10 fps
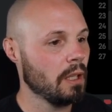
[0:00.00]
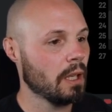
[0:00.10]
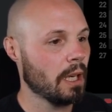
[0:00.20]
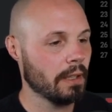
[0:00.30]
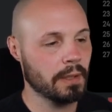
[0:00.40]

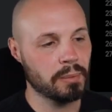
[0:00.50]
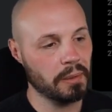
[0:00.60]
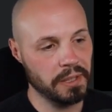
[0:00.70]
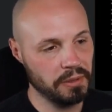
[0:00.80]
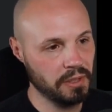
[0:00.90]
That's
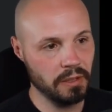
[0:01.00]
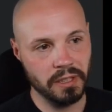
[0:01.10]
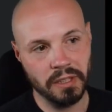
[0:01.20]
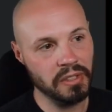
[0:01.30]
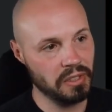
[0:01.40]
probably always going to look
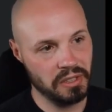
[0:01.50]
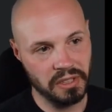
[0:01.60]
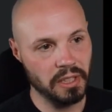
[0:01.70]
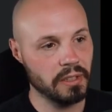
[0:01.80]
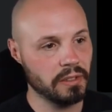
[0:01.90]
good because it's just
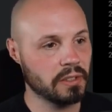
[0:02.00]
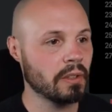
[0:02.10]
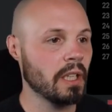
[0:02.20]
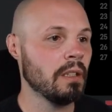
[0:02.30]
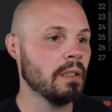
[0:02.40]
centered in the
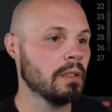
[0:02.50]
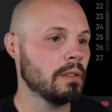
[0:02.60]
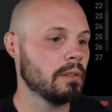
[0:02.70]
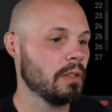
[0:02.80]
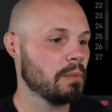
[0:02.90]
screen.
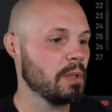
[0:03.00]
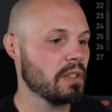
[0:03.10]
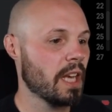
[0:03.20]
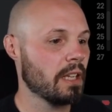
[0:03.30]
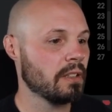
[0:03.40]
Dismiss
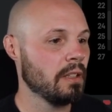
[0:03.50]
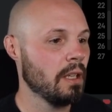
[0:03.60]
that.